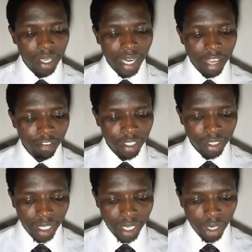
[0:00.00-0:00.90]
Life has
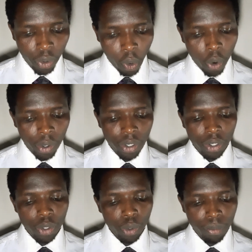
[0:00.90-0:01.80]
taken on
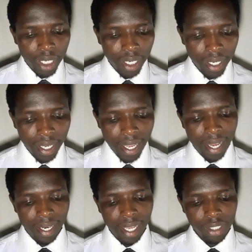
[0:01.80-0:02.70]
new meaning
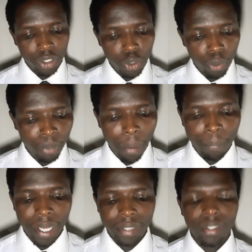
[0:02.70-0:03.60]
and has new
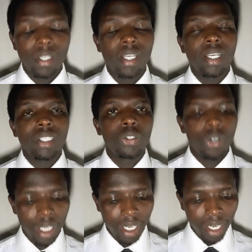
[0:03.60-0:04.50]
purpose.
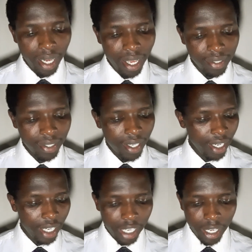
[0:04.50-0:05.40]
John declares,
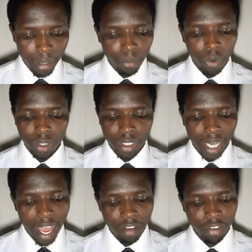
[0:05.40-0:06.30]
in him was
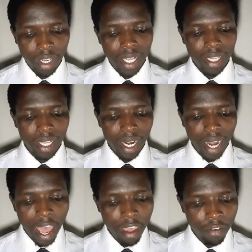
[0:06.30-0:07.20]
life, the
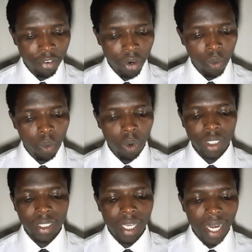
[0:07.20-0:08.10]
life was
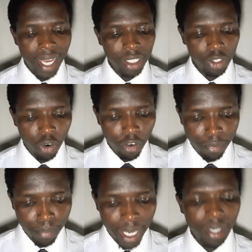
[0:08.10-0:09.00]
the light of
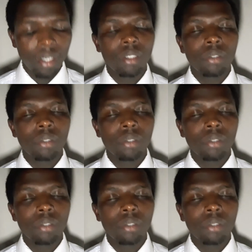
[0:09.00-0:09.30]
men.